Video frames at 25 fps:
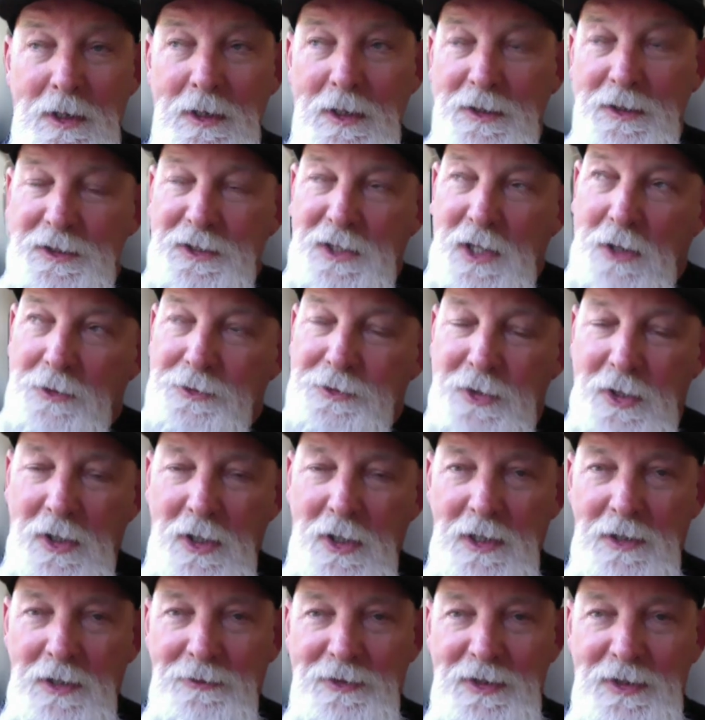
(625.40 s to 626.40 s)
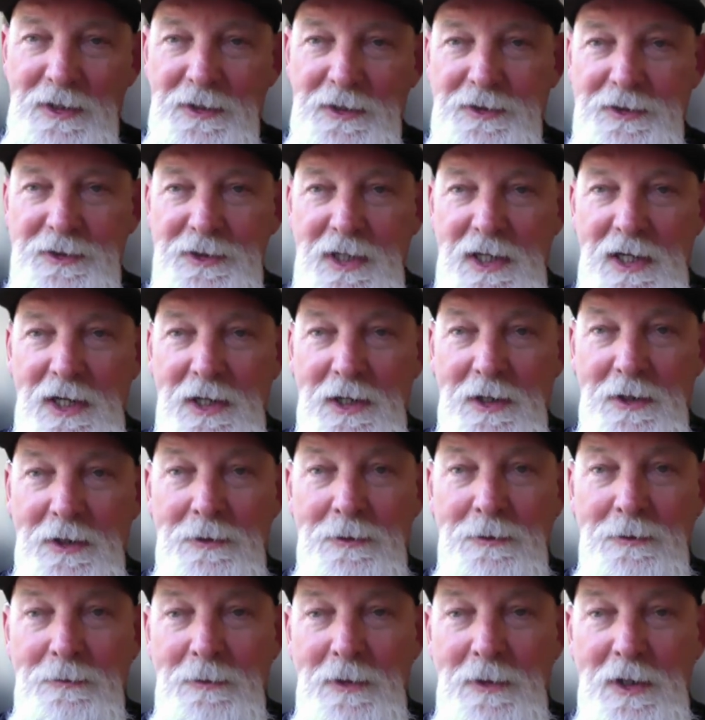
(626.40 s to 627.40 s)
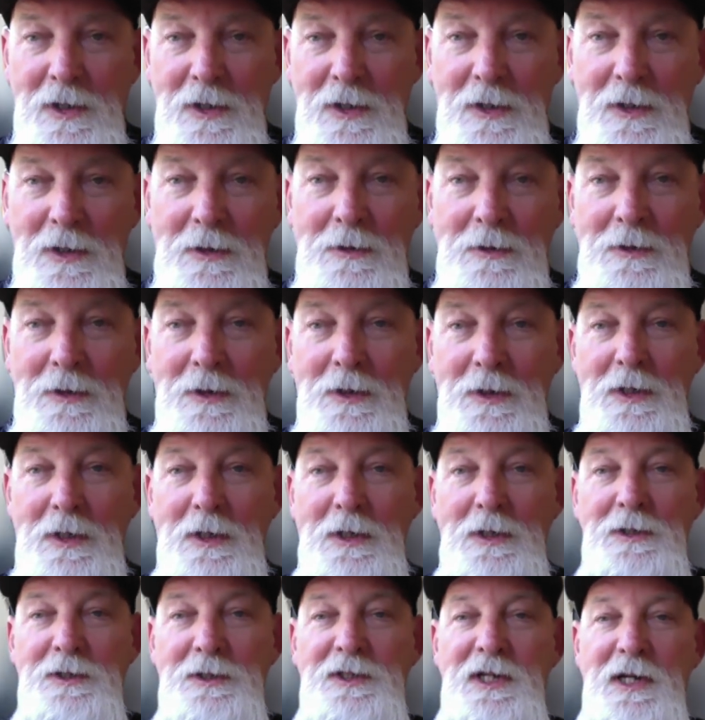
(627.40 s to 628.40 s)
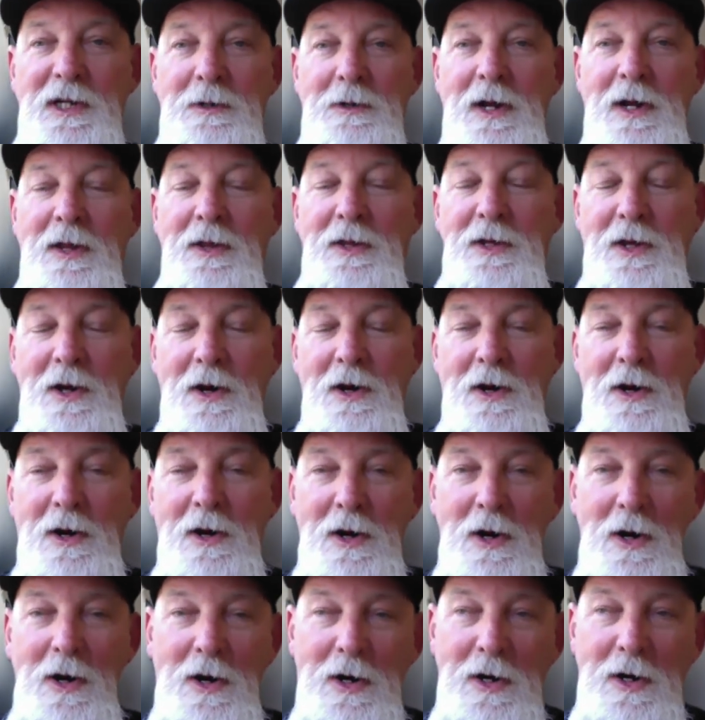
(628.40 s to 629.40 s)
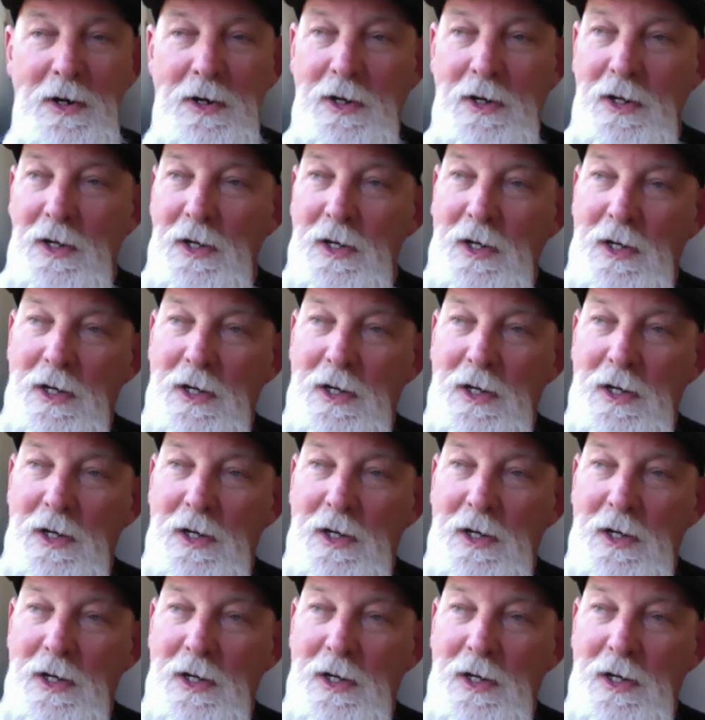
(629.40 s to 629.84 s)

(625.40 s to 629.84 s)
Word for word: because the alternative is, you know, sitting around the yard,